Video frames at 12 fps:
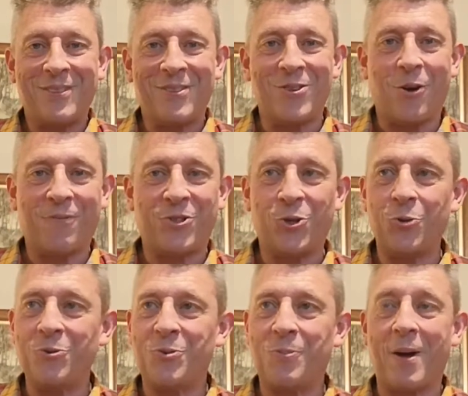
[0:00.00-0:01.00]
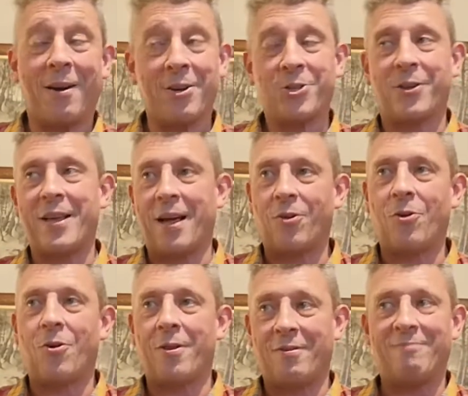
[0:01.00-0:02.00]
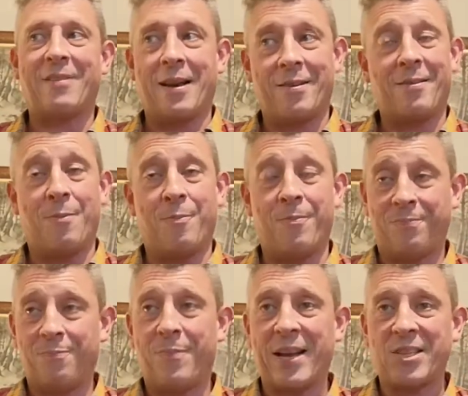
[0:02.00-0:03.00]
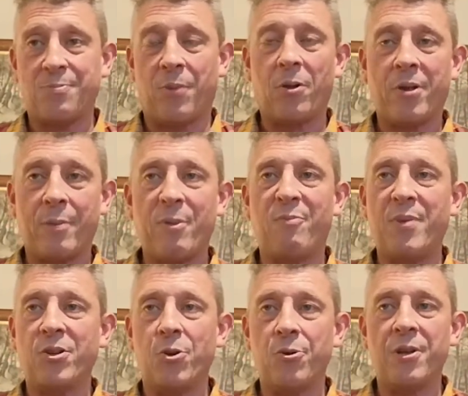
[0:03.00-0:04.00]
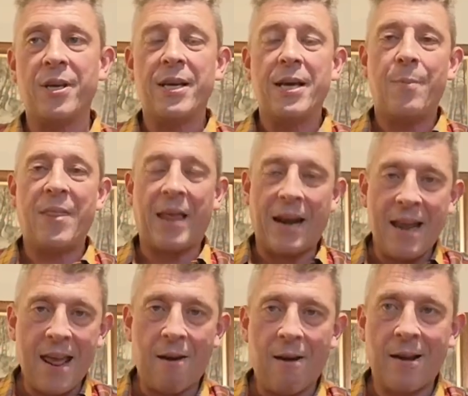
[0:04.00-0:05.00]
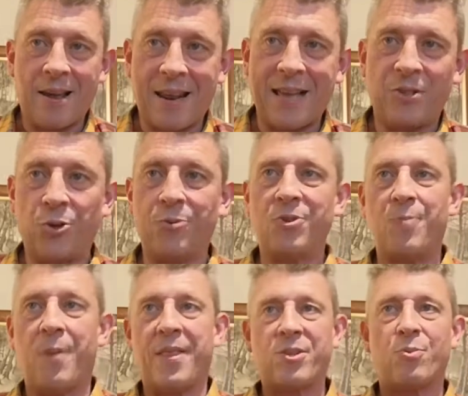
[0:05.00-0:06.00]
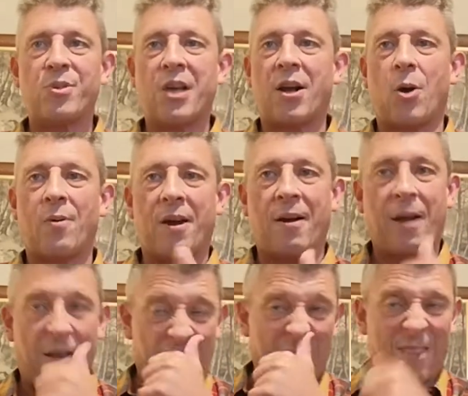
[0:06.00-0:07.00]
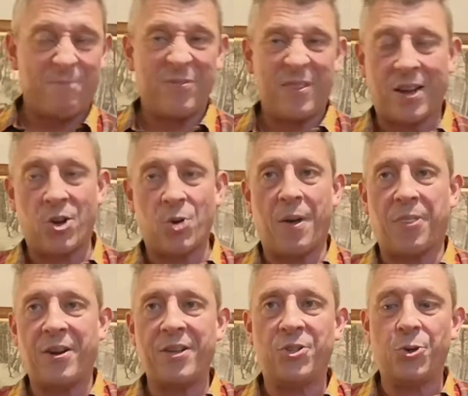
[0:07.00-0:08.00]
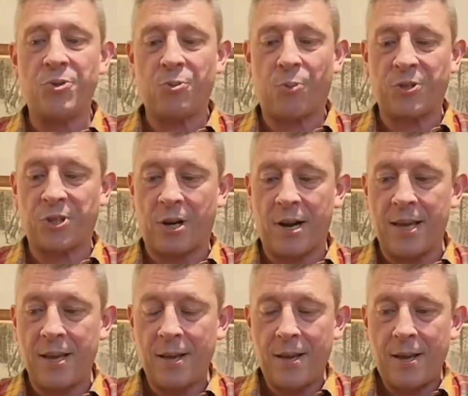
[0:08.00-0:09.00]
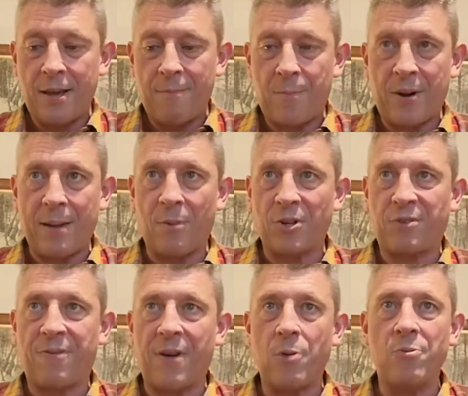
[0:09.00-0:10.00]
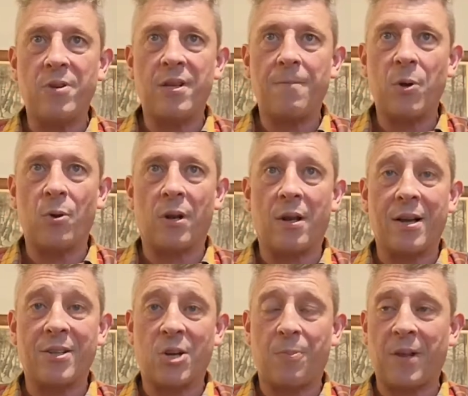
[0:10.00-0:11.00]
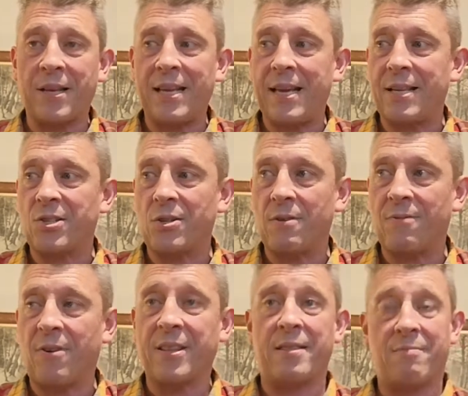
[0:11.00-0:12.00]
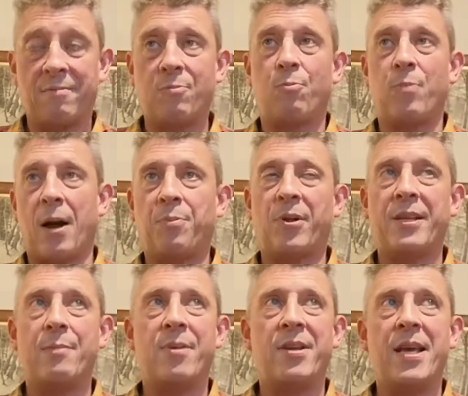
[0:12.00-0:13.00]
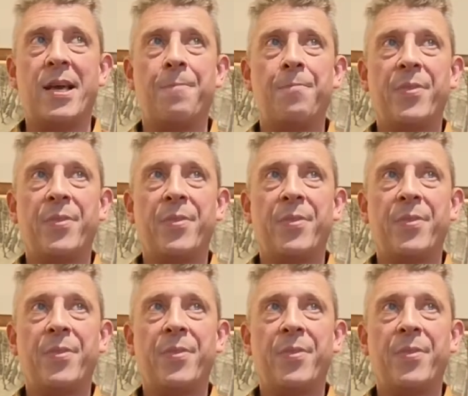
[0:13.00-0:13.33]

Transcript: duff tunes, but actually the biggest bulk of them have been good, but they're not all great tunes. But this was a group of 3 tunes which I pretty much found over the last couple of days. In fact, I played them today